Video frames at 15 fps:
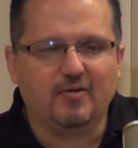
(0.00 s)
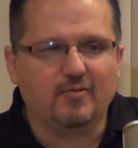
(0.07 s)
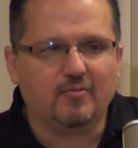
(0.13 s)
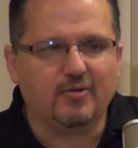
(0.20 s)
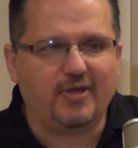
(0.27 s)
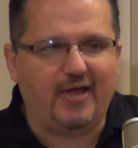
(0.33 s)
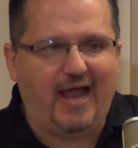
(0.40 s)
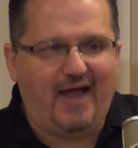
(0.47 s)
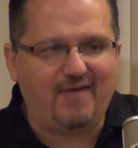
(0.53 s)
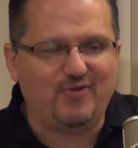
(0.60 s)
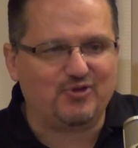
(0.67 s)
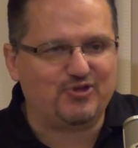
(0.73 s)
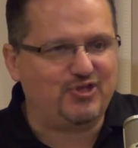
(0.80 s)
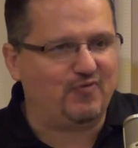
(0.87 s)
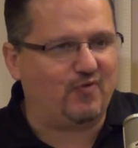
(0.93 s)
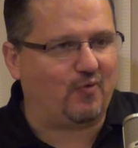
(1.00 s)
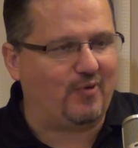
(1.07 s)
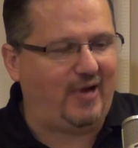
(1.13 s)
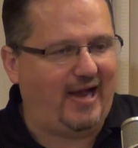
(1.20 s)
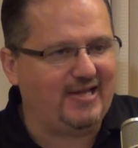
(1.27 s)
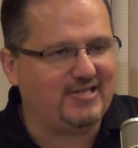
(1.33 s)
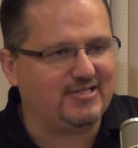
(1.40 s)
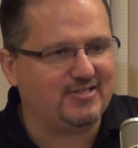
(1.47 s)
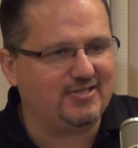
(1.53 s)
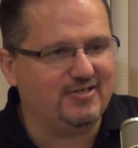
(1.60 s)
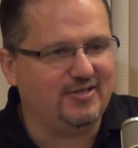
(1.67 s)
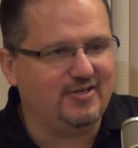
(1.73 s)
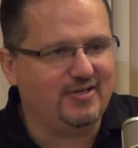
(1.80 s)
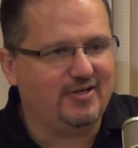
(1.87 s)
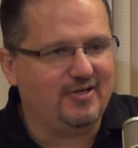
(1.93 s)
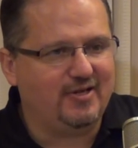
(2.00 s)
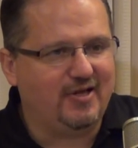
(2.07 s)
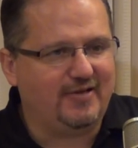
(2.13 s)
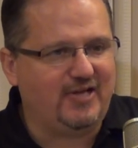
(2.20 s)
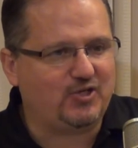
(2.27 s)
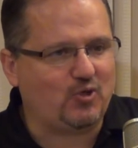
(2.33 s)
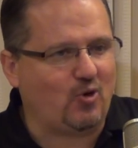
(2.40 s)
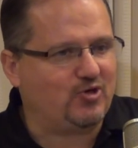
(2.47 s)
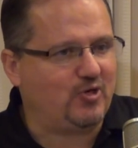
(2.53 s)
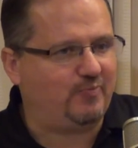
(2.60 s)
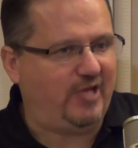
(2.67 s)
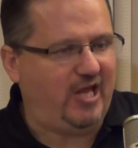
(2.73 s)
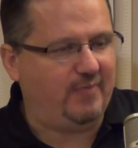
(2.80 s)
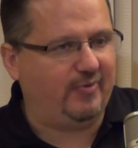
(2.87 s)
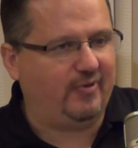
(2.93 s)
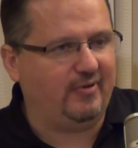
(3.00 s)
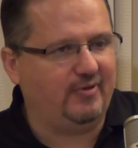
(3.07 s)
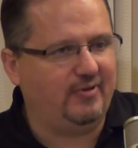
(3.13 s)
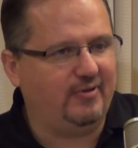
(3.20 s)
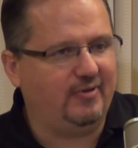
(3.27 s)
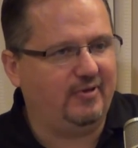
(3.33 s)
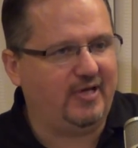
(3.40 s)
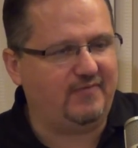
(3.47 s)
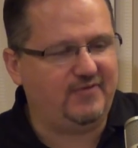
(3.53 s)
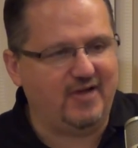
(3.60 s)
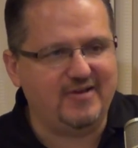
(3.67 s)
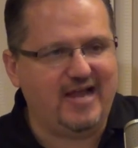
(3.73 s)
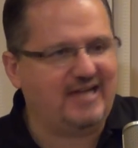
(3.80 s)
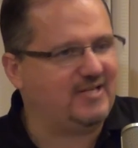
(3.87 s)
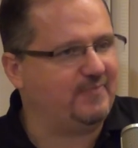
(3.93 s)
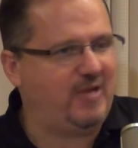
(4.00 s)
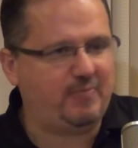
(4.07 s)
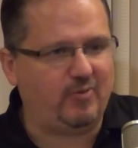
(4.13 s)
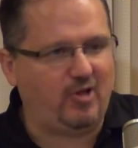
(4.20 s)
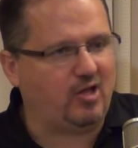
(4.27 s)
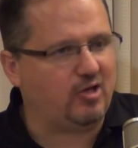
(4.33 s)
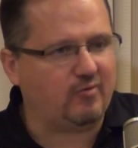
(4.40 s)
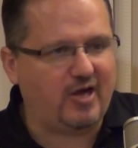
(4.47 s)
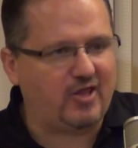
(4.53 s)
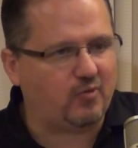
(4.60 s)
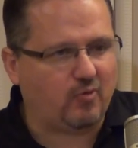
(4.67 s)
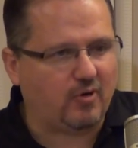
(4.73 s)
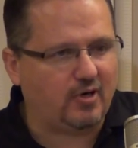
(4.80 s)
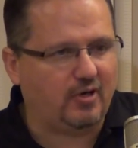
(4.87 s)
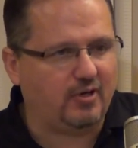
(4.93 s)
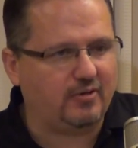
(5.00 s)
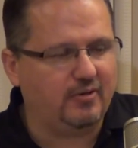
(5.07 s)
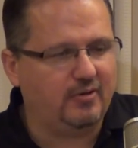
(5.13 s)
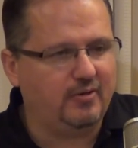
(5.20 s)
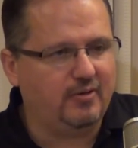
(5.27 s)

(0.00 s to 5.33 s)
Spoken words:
where they have no civil rights, and they torture people. And they've done that to people all around the world.